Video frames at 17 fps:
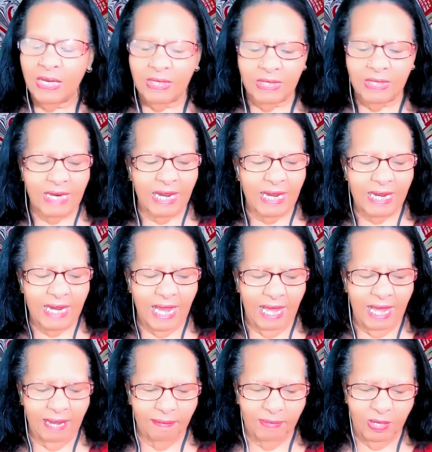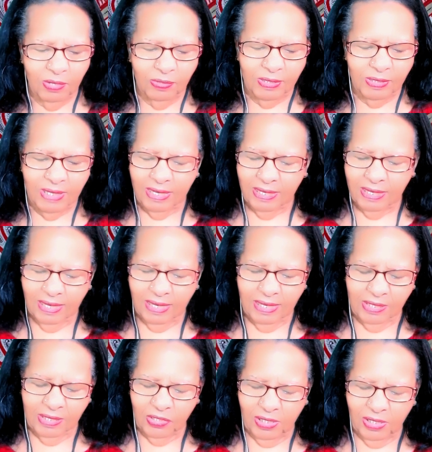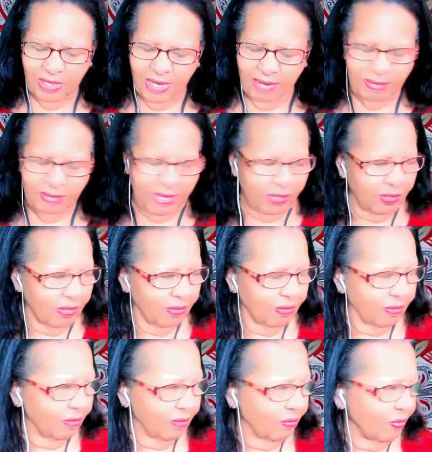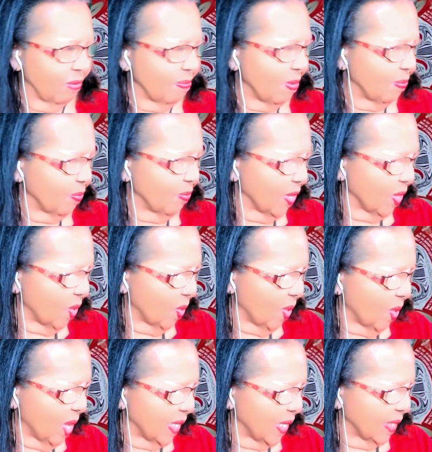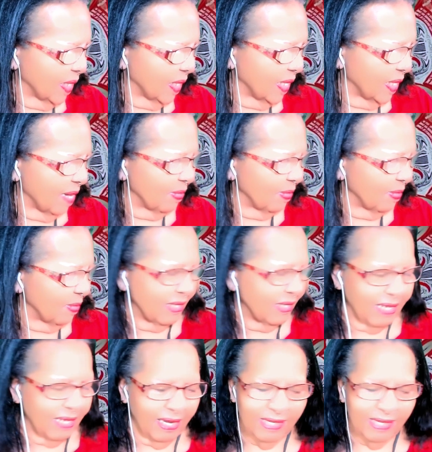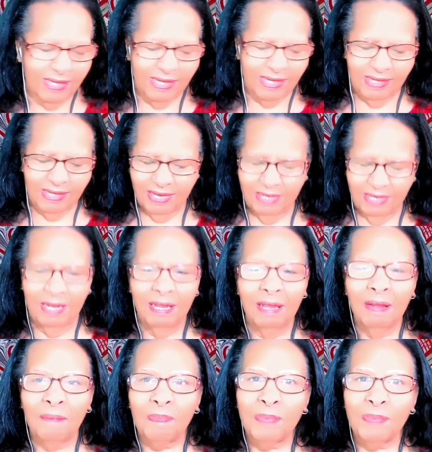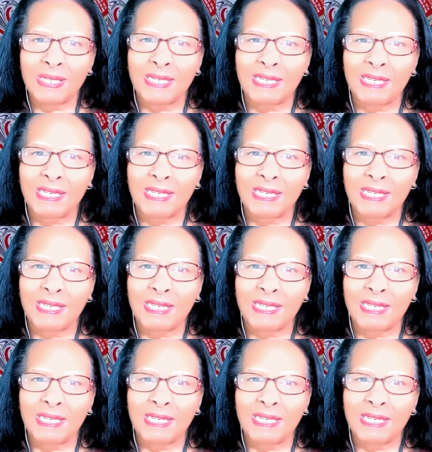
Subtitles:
Today, I'm using, actually, I'm not remembering quite the name of this deck because it's been